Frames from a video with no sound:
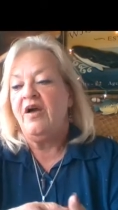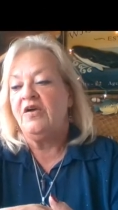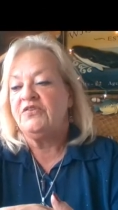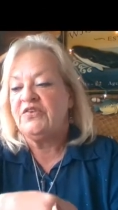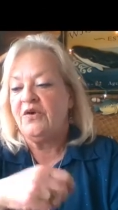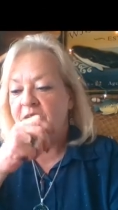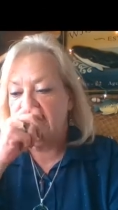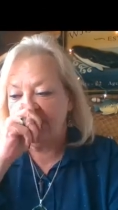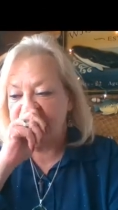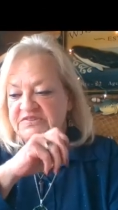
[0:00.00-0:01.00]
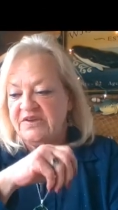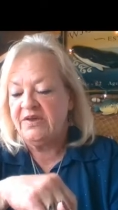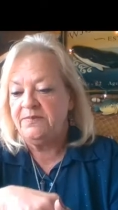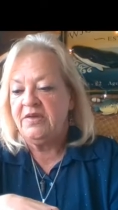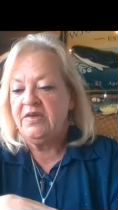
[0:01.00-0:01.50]
Also, at this
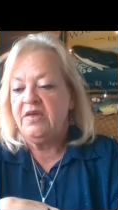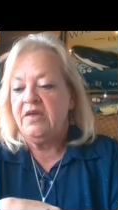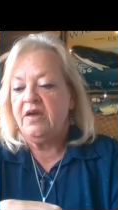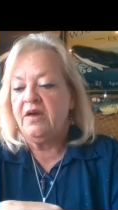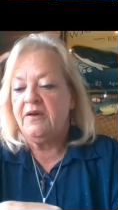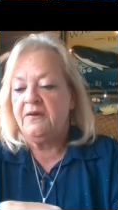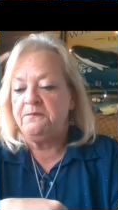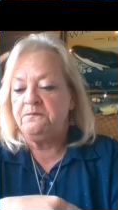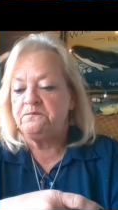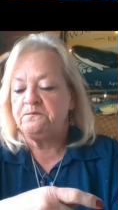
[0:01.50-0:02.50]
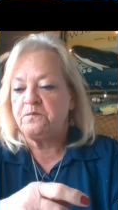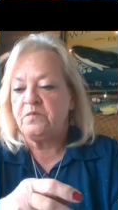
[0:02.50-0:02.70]
time, um,